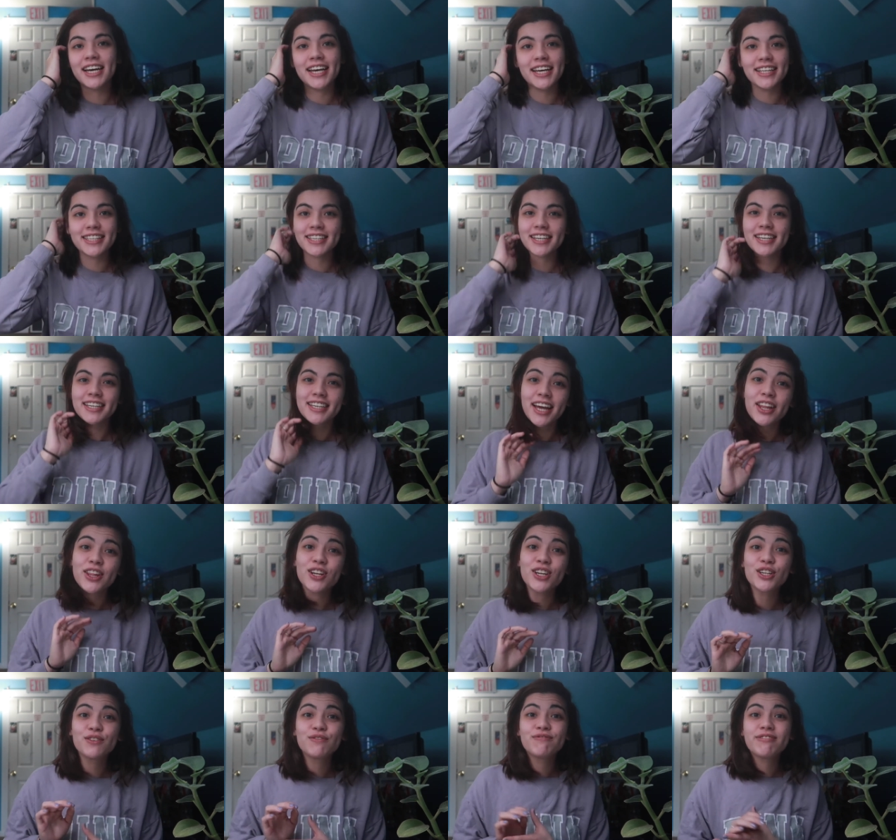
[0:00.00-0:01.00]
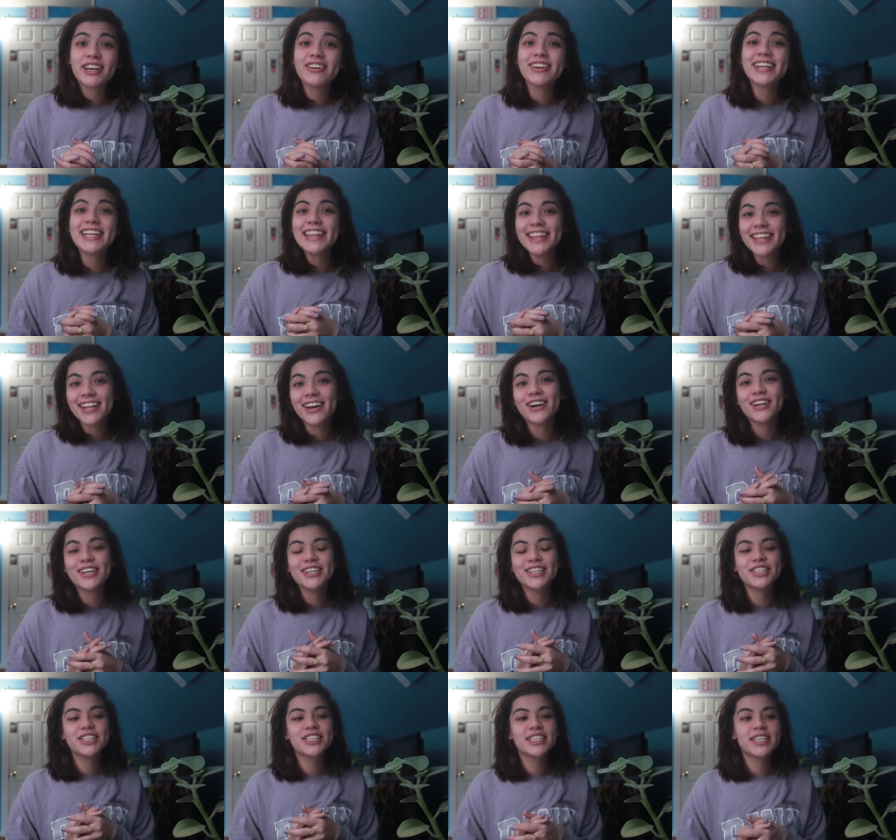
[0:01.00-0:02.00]
It's another very
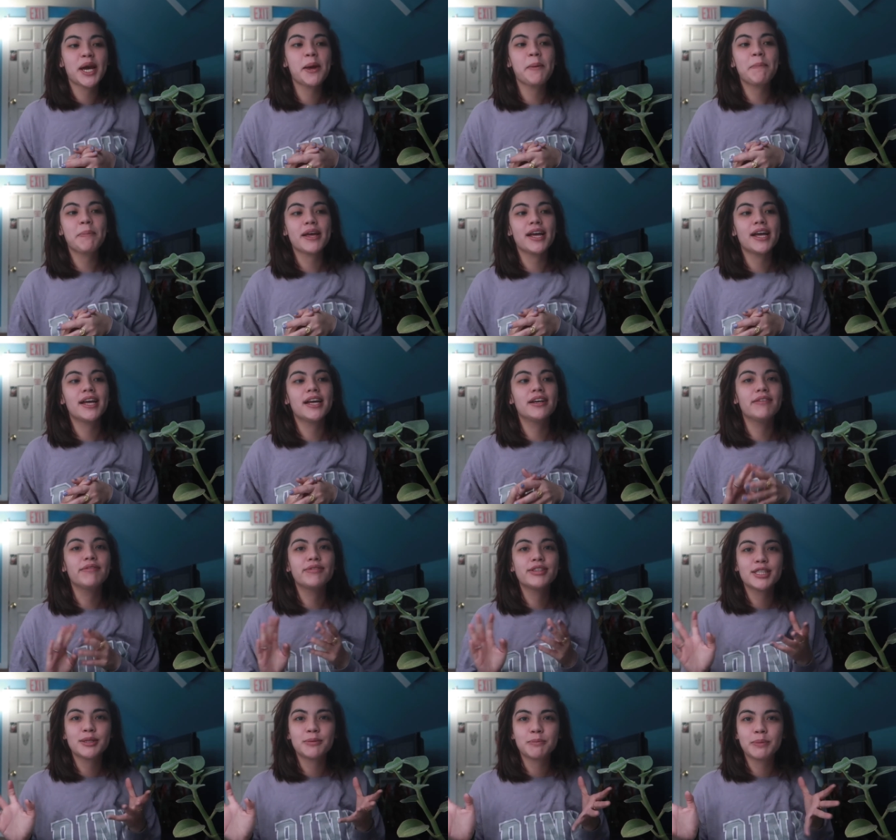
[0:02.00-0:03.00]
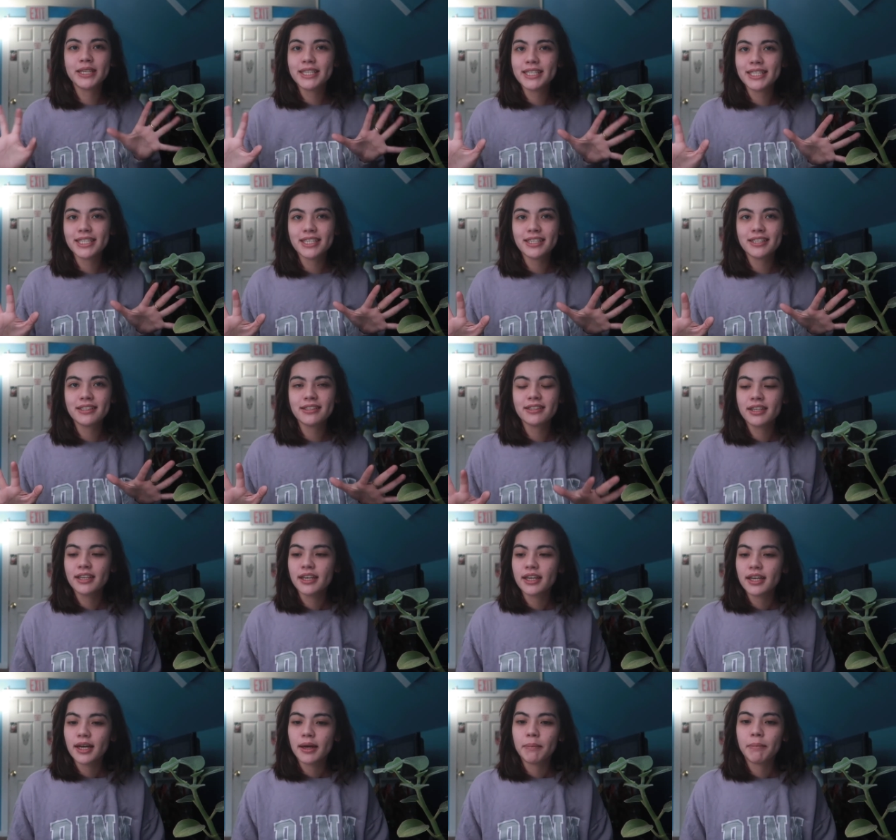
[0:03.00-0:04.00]
large type of species.
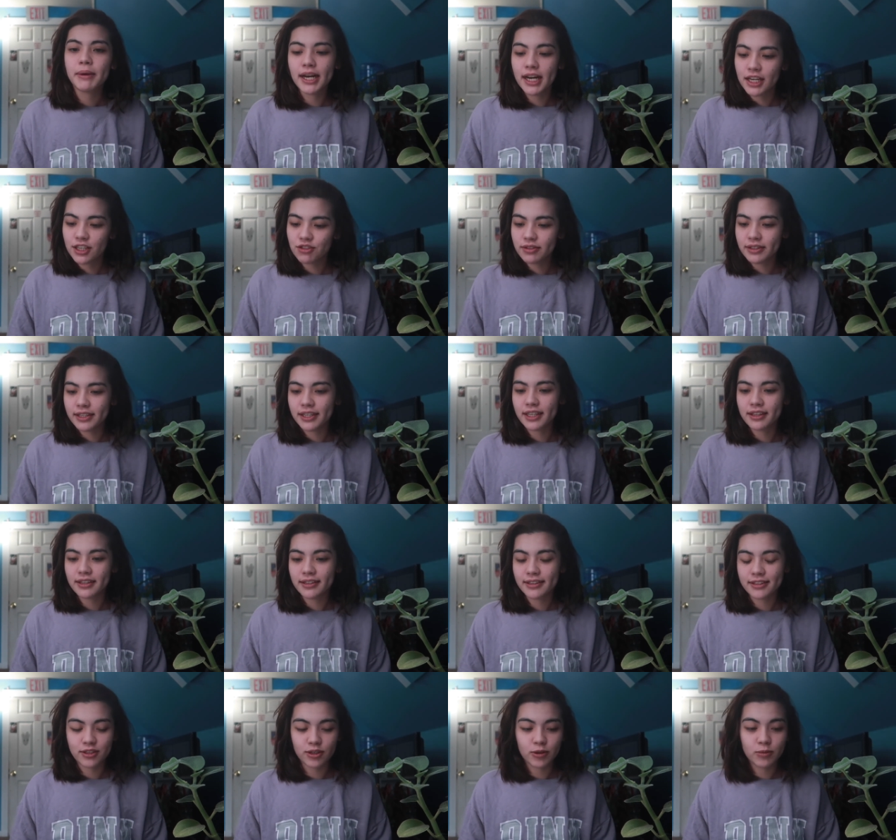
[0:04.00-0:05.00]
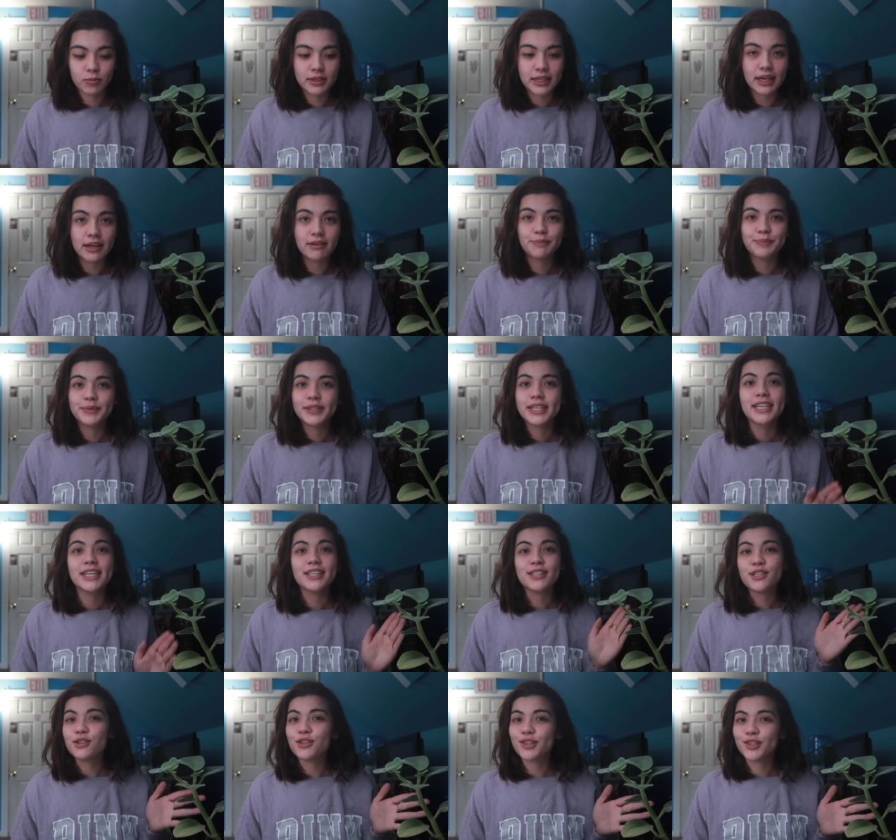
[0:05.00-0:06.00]
Man, I should really get these terms down.
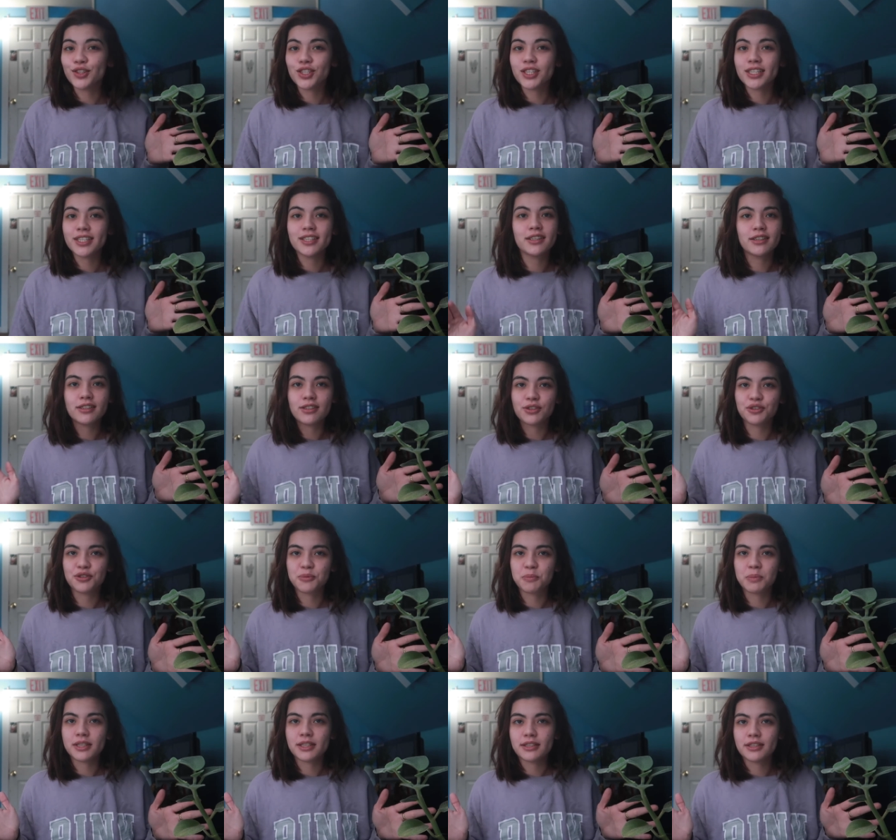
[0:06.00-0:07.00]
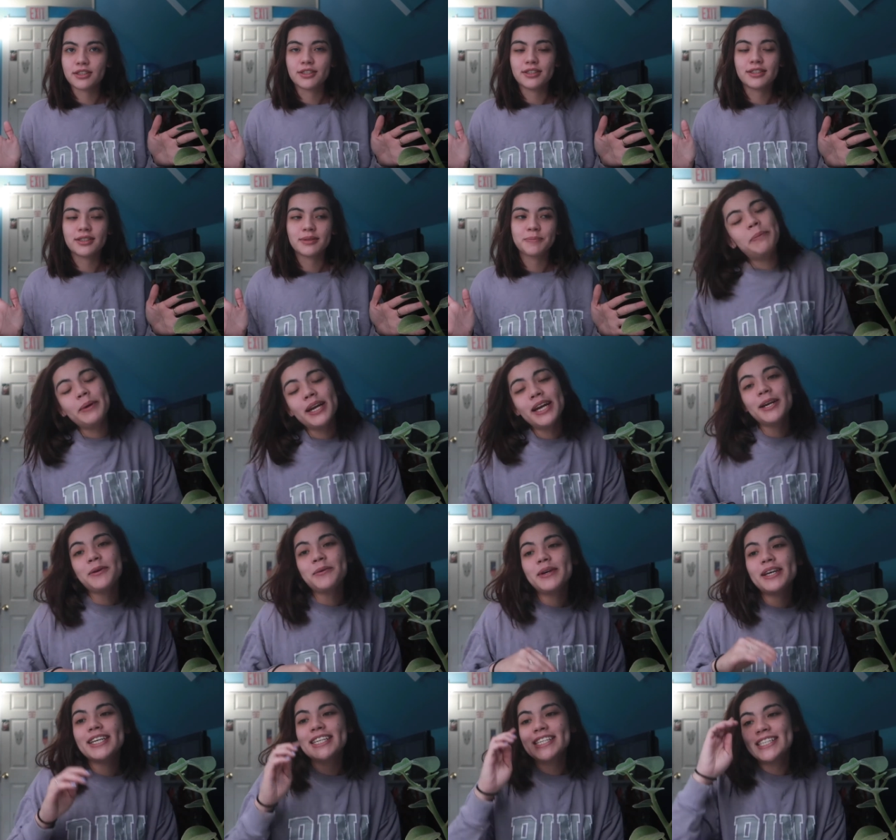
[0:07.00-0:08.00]
It's either genus or species. But
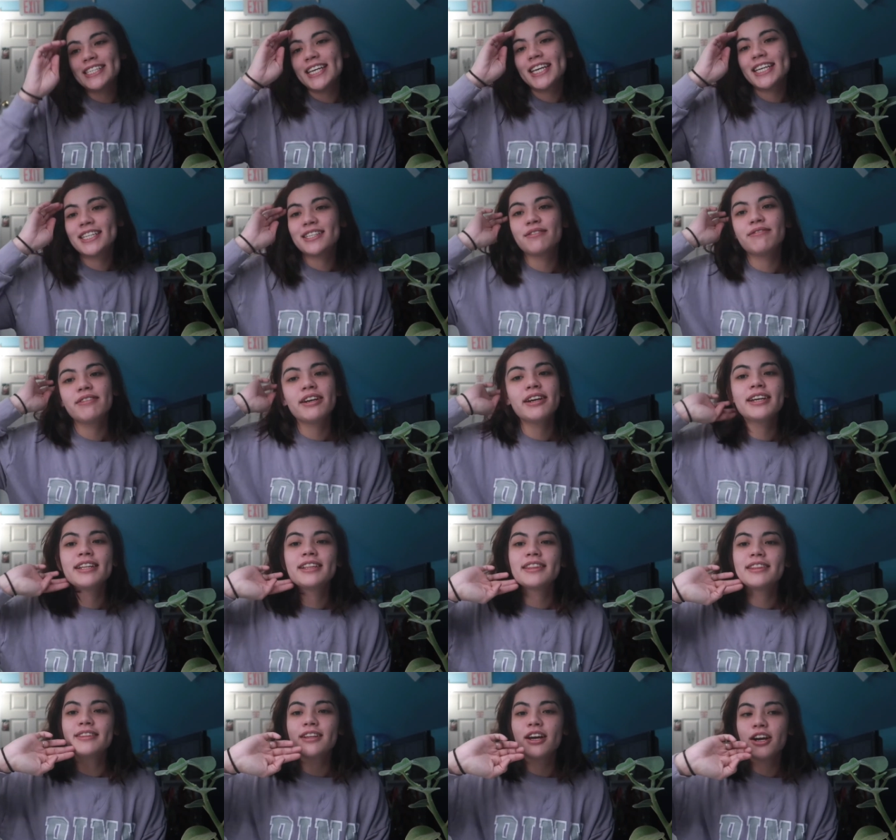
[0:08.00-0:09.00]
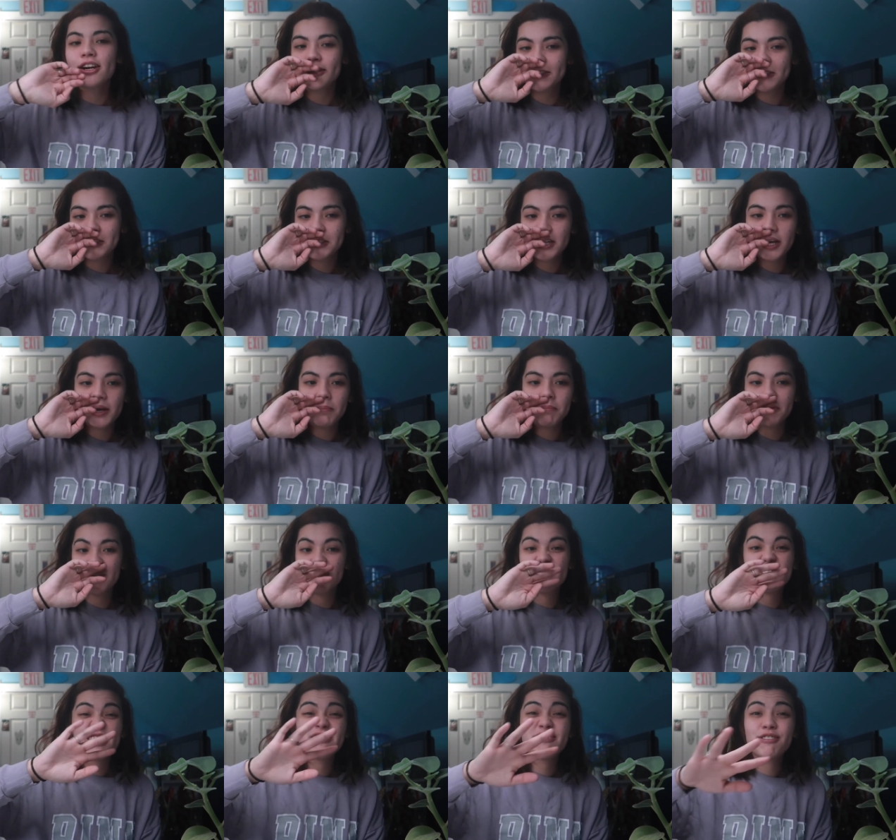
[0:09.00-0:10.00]
anyways, it's a very large type
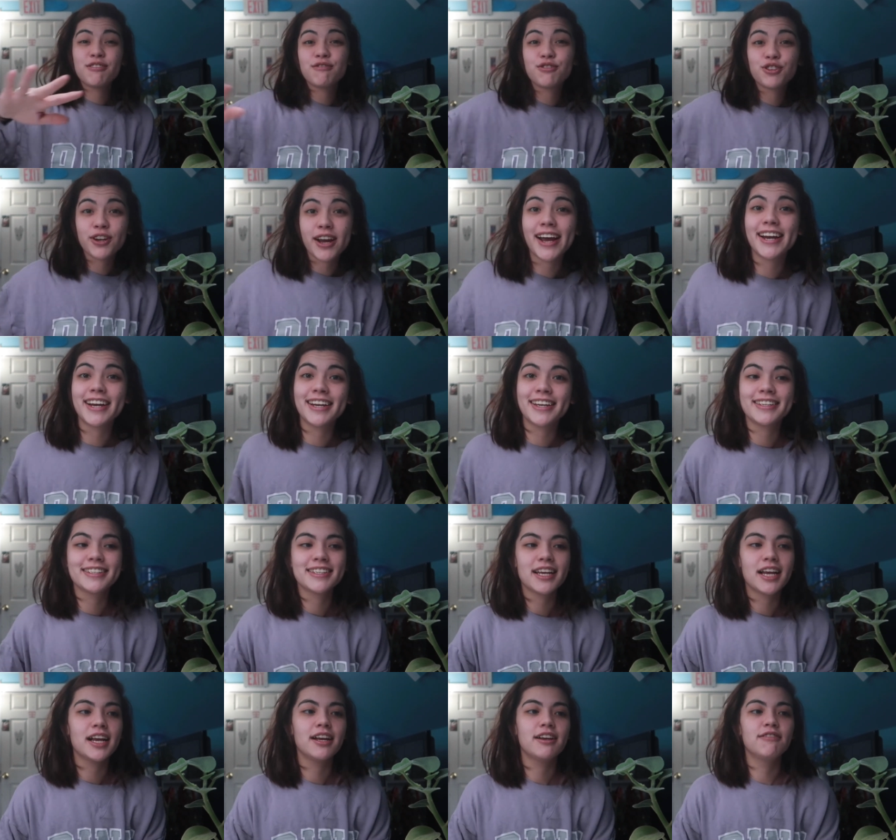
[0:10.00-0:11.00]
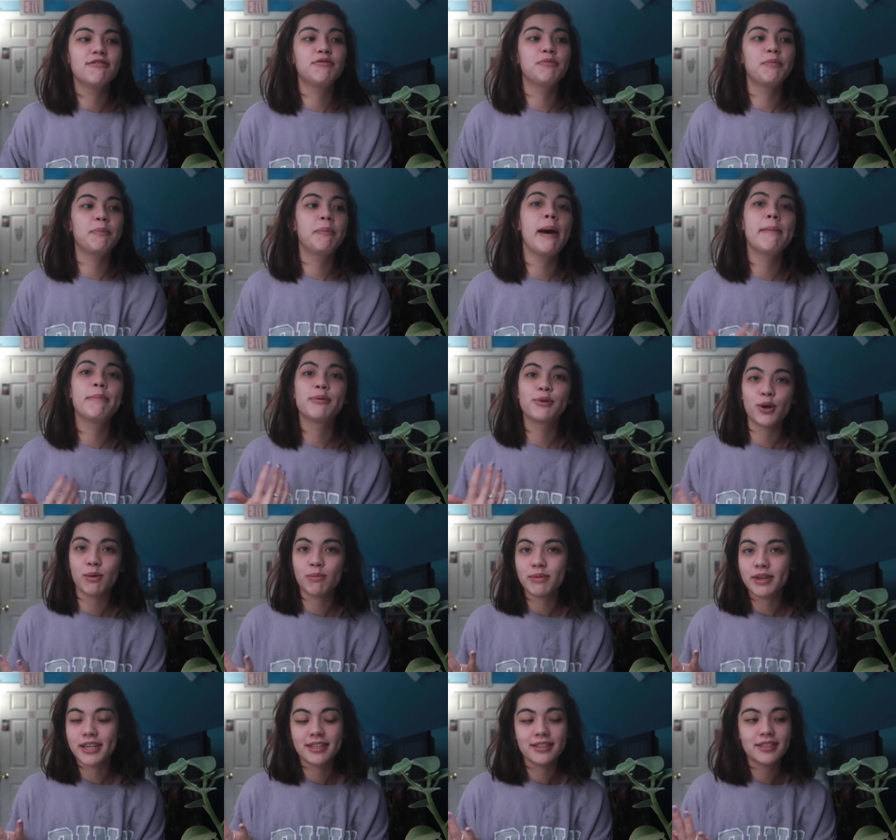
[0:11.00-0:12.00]
of different varieties of
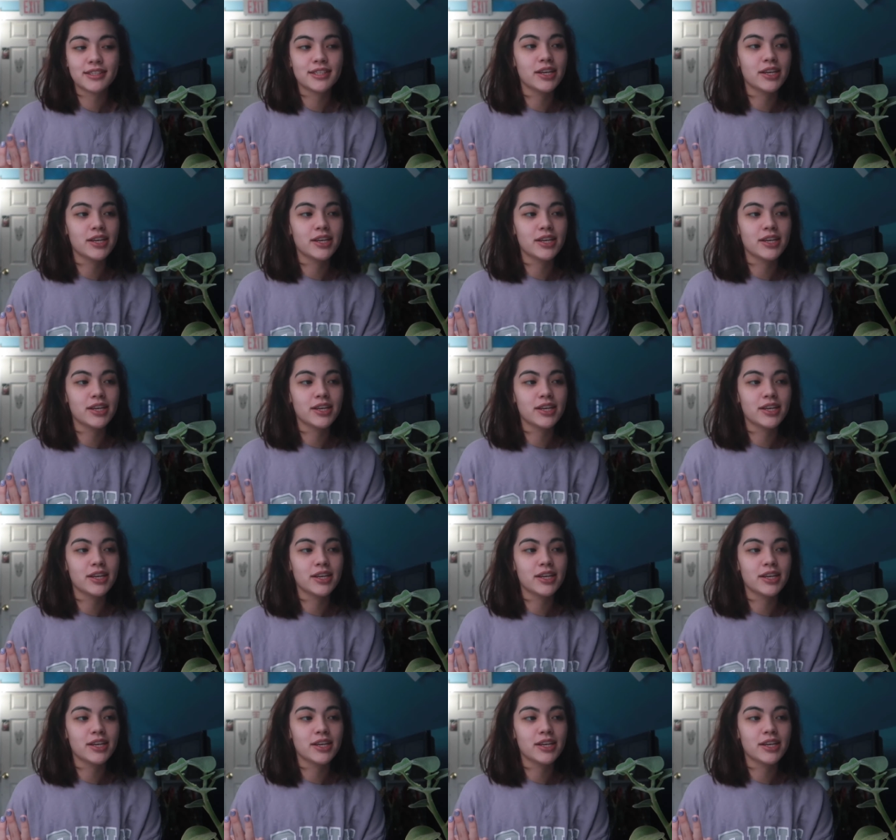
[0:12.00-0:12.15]
Peperomias.